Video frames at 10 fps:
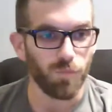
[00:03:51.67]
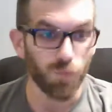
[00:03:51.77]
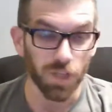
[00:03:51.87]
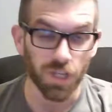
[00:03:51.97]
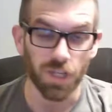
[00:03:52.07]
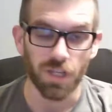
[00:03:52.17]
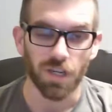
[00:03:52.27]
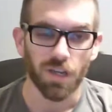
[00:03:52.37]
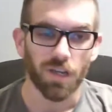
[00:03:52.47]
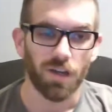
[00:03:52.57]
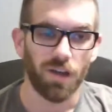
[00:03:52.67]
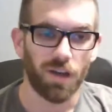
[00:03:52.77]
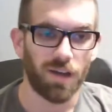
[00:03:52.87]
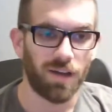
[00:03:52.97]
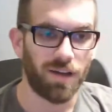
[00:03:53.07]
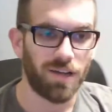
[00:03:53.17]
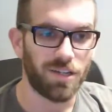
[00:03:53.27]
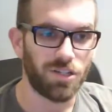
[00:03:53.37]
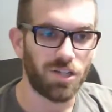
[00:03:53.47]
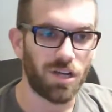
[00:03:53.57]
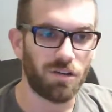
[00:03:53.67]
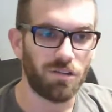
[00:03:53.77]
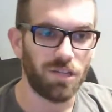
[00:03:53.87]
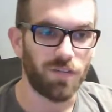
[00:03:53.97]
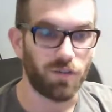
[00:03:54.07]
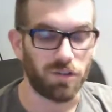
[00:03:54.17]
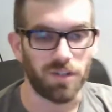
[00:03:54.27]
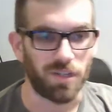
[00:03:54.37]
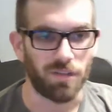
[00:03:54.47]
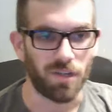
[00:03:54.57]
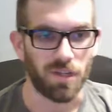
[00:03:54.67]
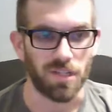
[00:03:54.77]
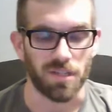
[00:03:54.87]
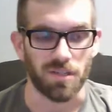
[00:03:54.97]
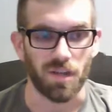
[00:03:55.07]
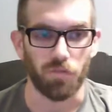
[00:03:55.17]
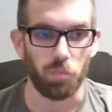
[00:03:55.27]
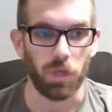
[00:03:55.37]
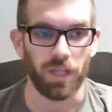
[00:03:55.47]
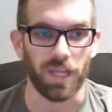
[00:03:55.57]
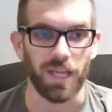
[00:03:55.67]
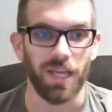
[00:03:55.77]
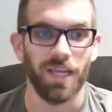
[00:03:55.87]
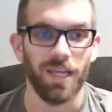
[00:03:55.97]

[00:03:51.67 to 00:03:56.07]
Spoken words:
Really good show if you're into hunting stuff. But like,